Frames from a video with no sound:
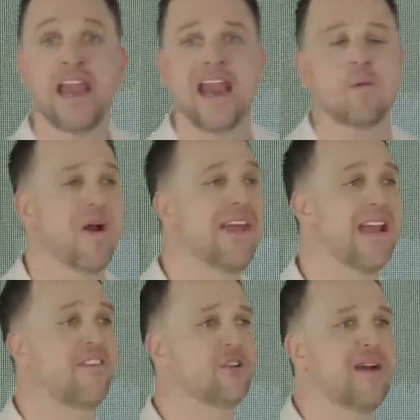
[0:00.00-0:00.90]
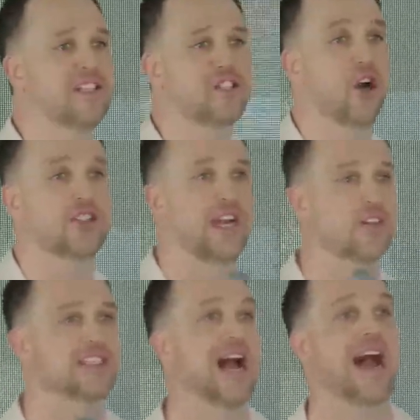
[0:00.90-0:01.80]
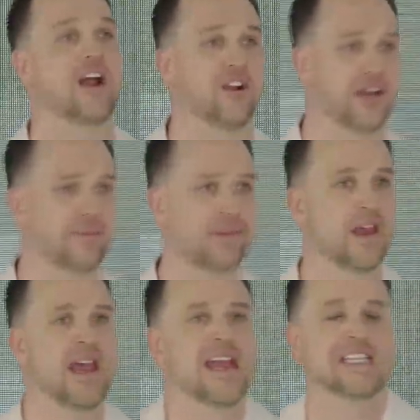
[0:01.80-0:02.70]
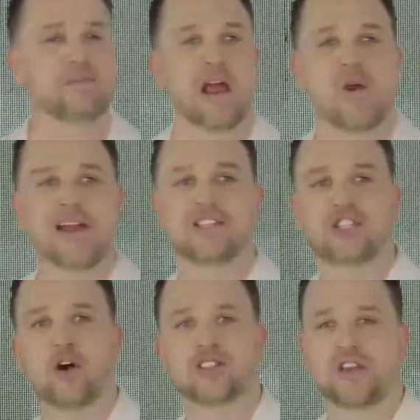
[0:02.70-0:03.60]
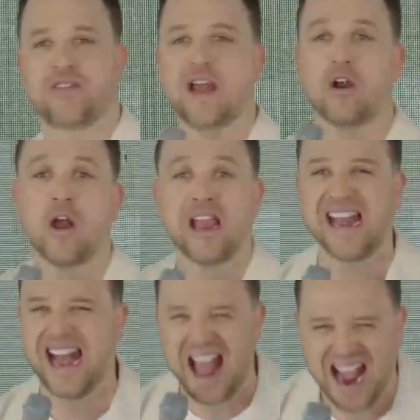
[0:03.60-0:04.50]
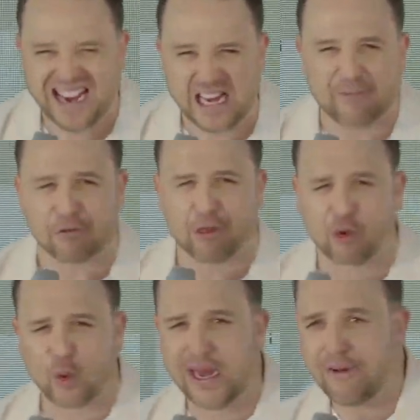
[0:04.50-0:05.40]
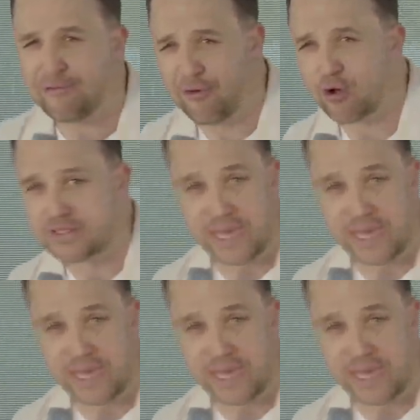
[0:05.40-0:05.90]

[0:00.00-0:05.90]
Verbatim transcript: And when they left him at church, here's the irony. Is Mary and Joseph, they are in agony for three full